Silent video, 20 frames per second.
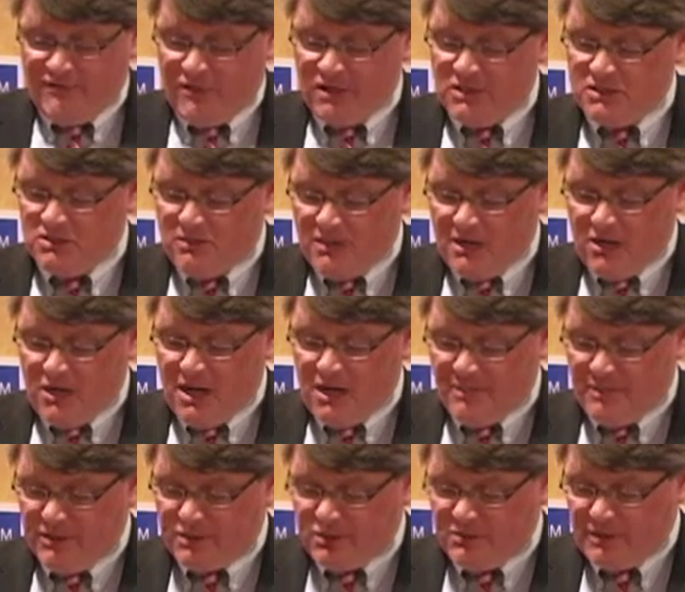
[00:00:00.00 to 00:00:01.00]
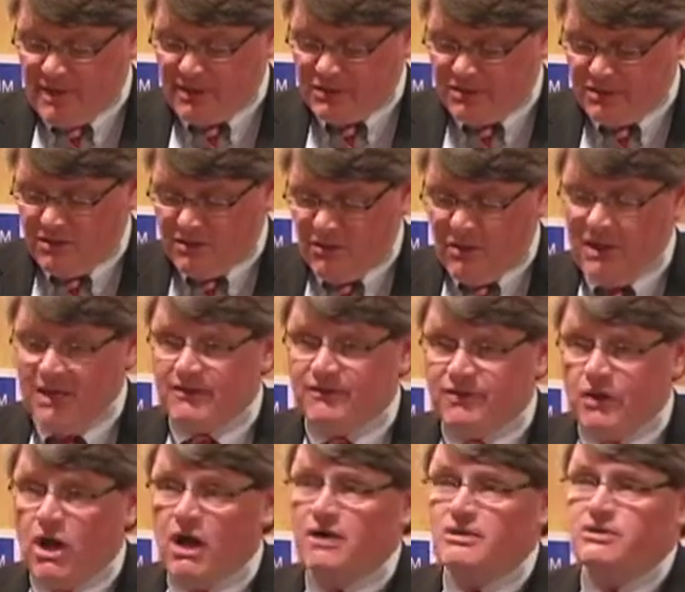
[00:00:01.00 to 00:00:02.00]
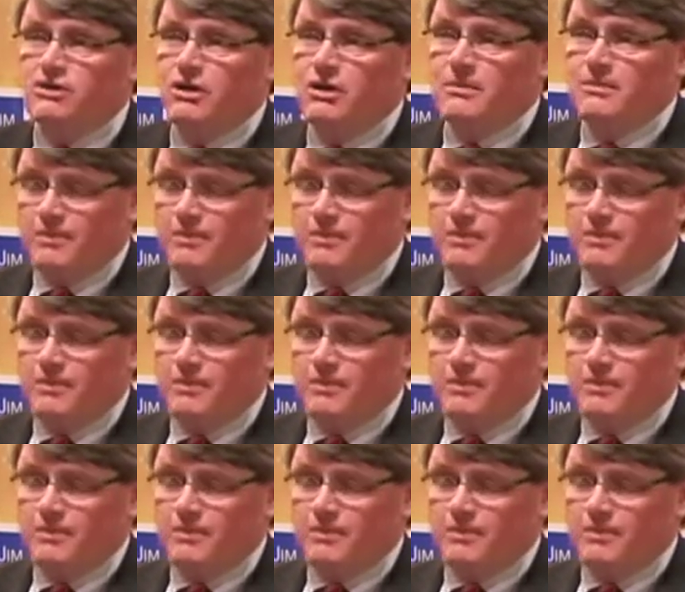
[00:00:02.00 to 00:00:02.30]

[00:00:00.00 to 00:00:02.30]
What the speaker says: also accomplished much in the way of long-term